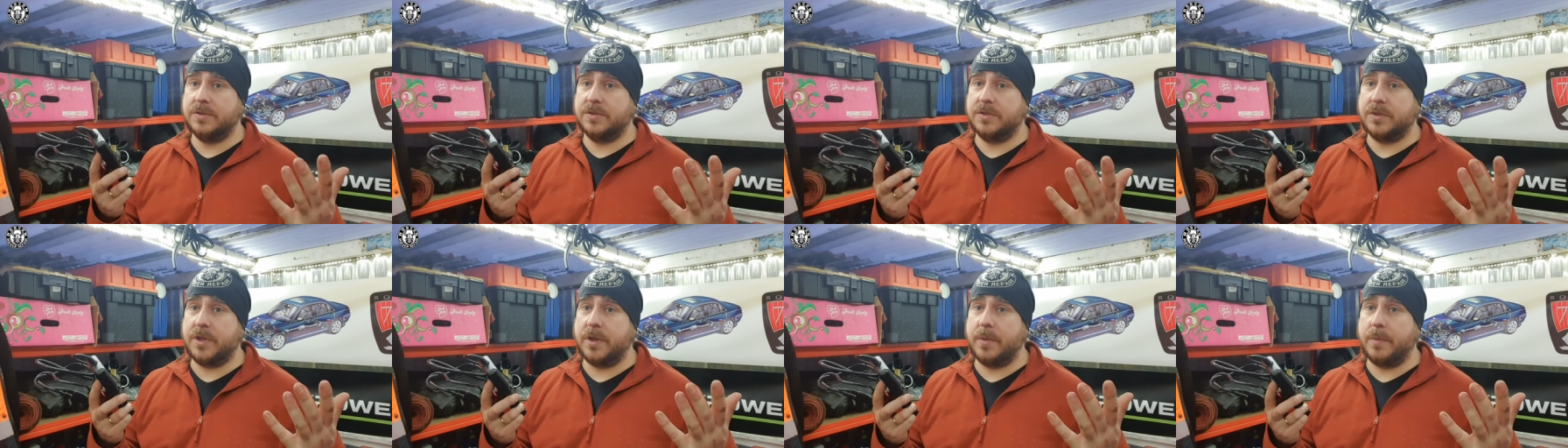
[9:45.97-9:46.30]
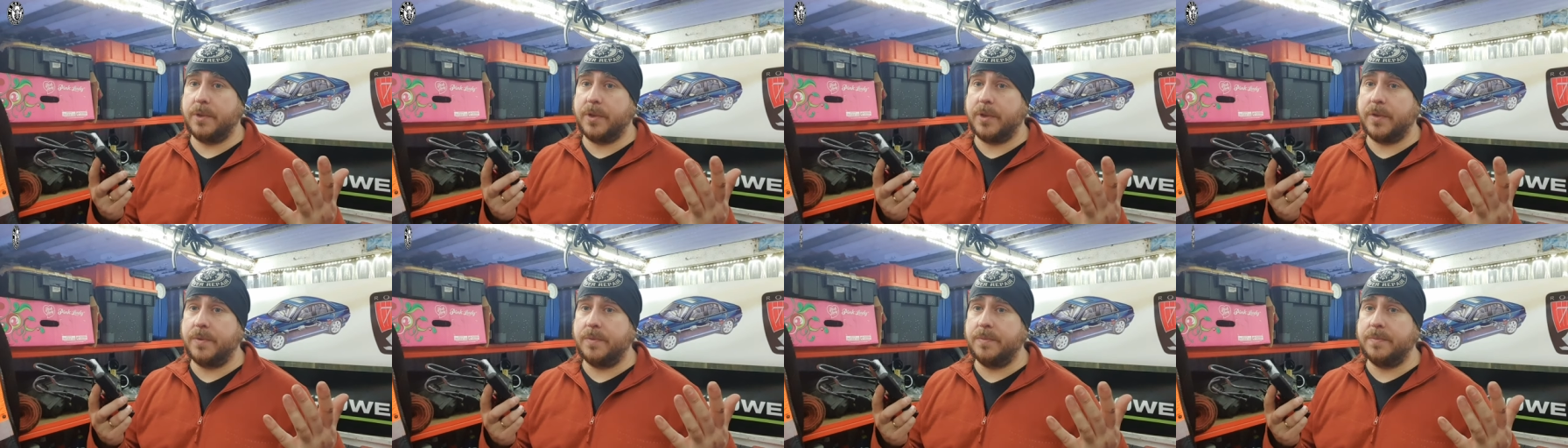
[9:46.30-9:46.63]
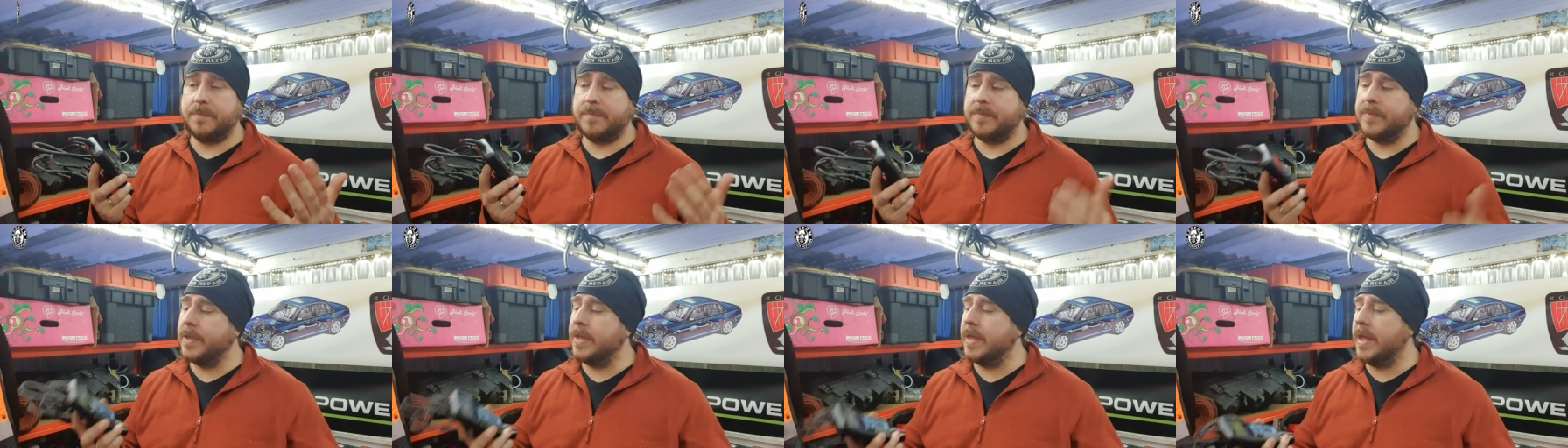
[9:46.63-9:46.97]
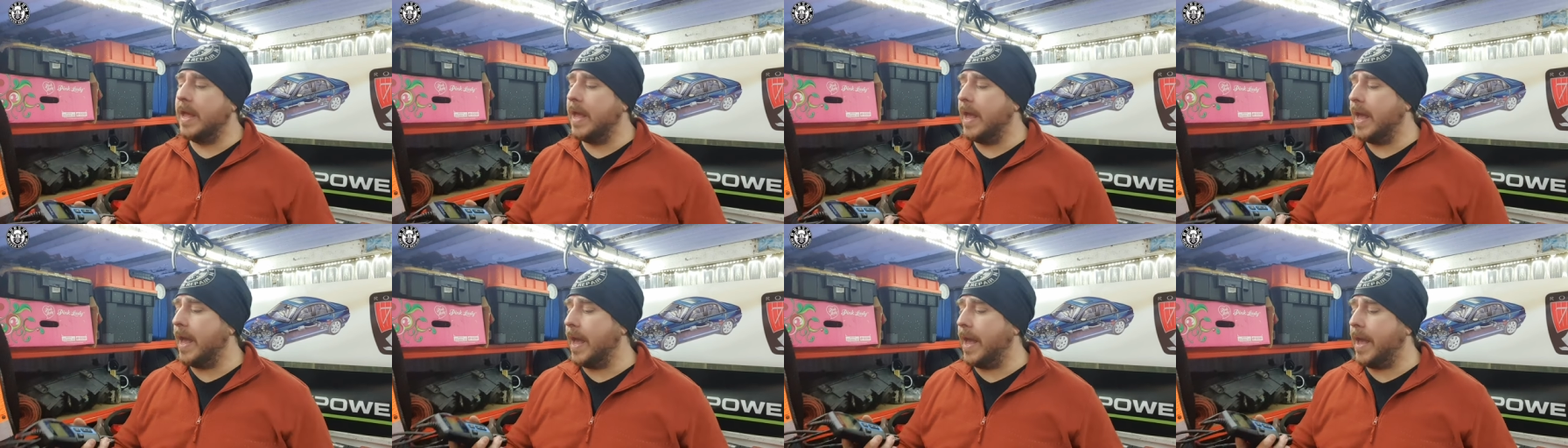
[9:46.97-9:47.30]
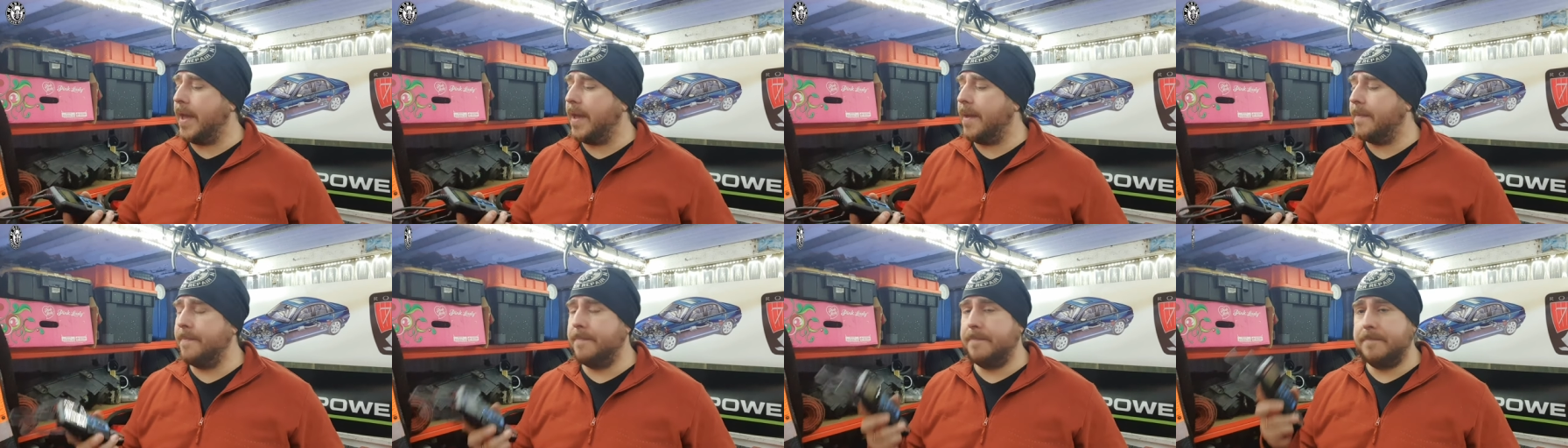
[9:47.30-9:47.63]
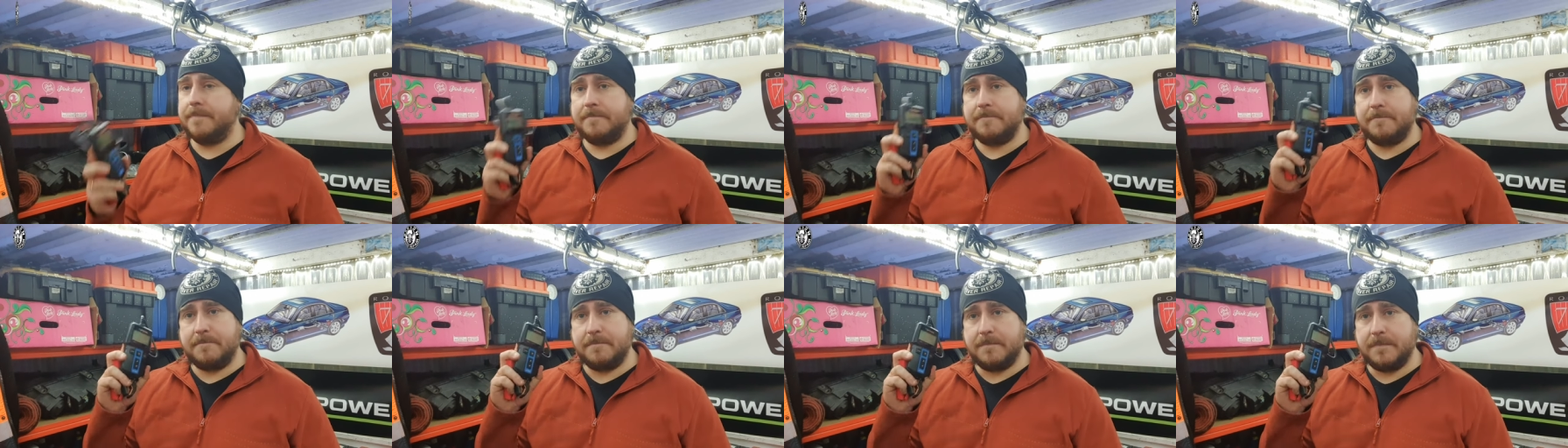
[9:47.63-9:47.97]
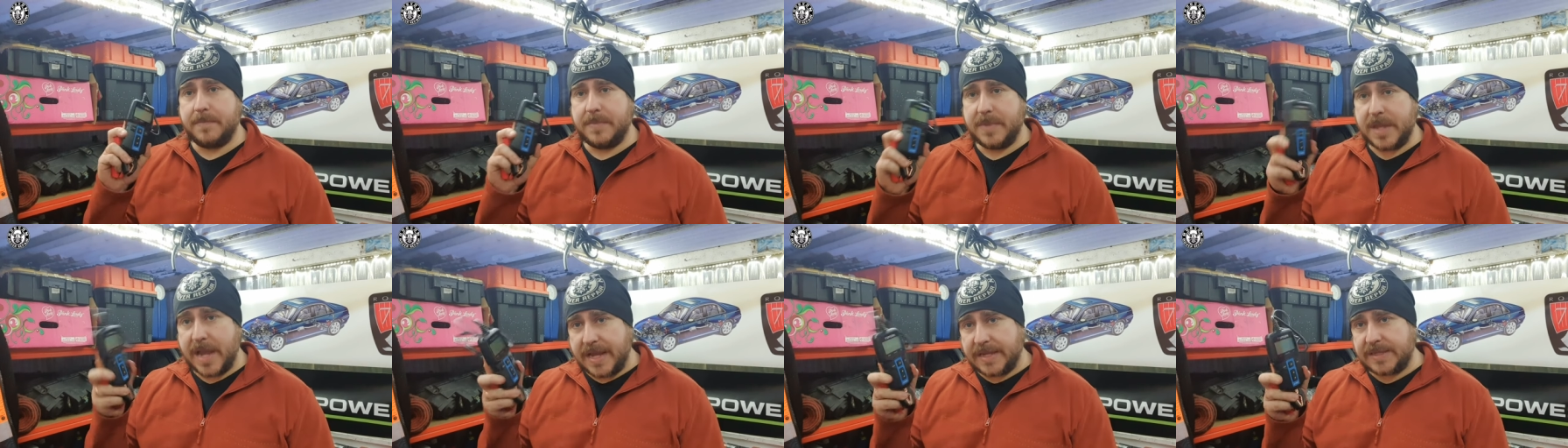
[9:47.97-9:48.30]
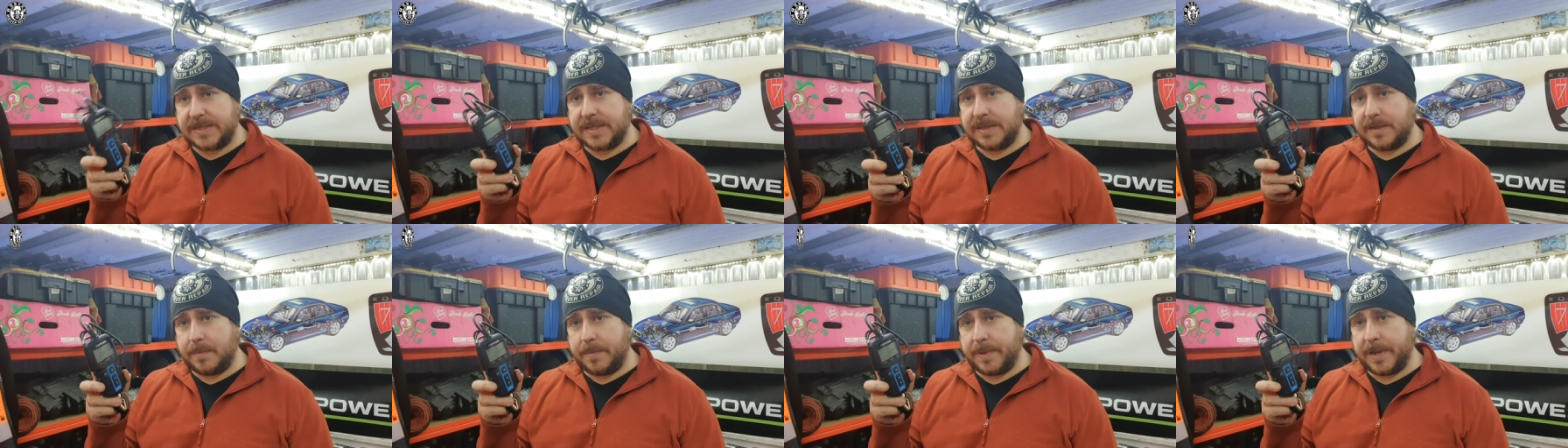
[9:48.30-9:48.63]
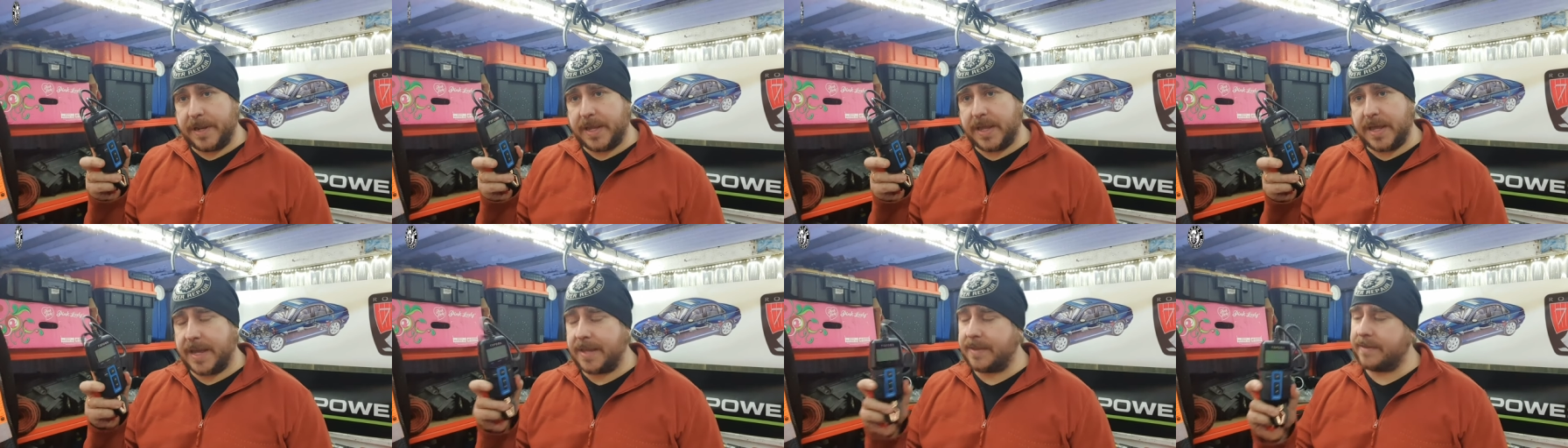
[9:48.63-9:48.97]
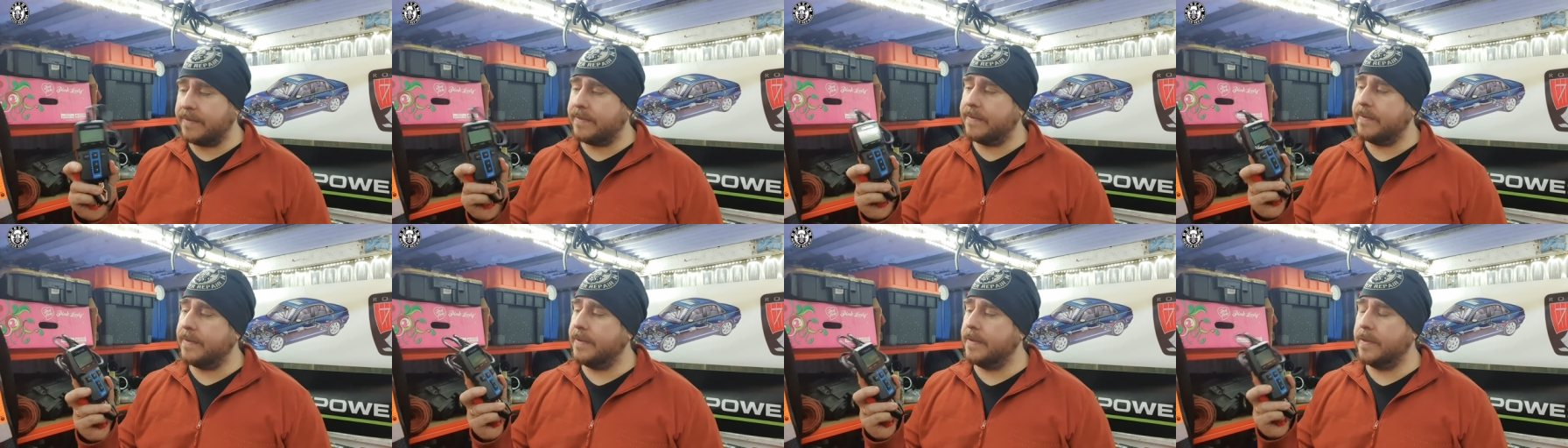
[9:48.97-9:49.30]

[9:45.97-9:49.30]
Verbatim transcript: So there we go. Um, nice little bit of kit.